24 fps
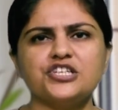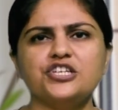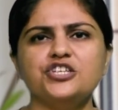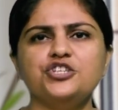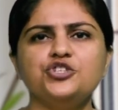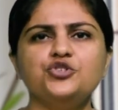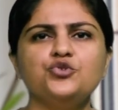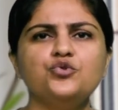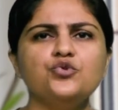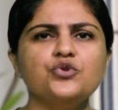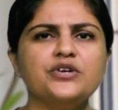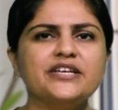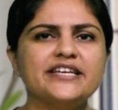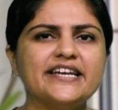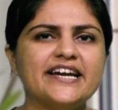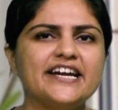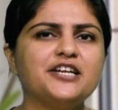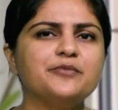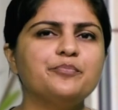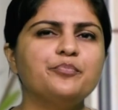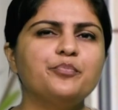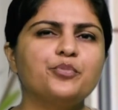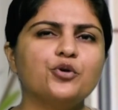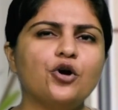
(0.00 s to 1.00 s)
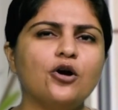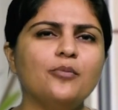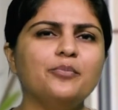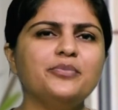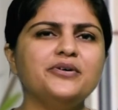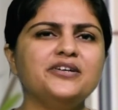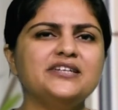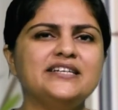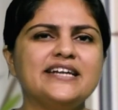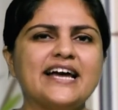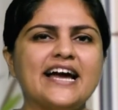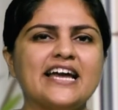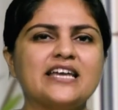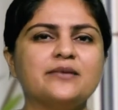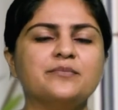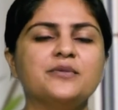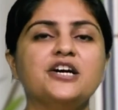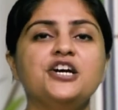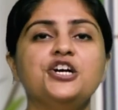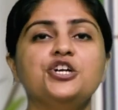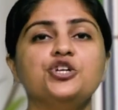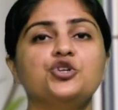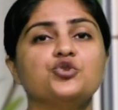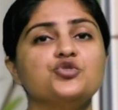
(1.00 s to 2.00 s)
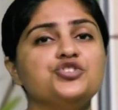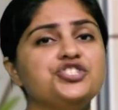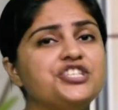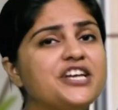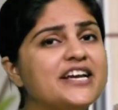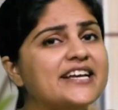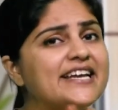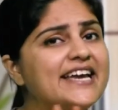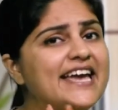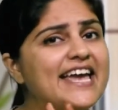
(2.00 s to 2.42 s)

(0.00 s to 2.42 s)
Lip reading: you get proper time to check